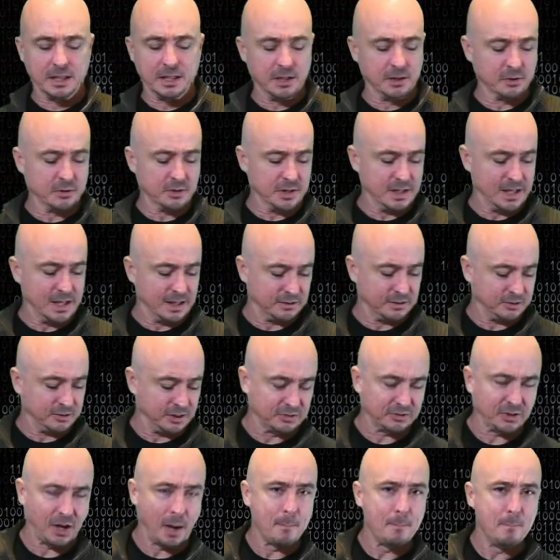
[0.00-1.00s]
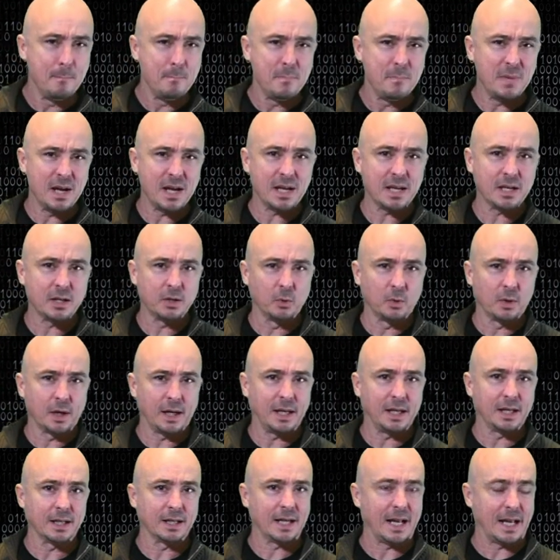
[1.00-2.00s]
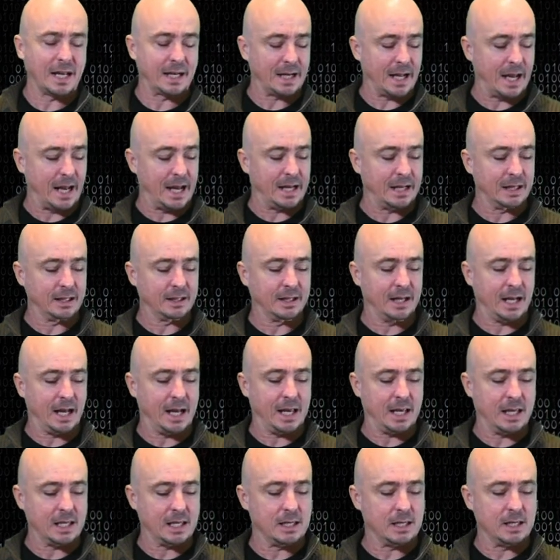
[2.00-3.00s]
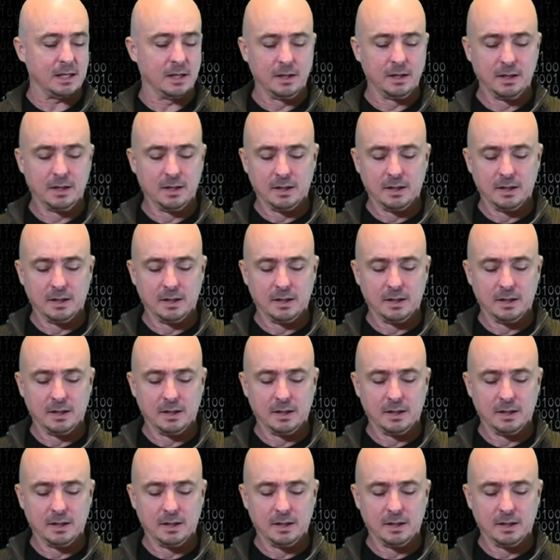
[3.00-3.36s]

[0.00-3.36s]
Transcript: here yet is I may go ahead and add a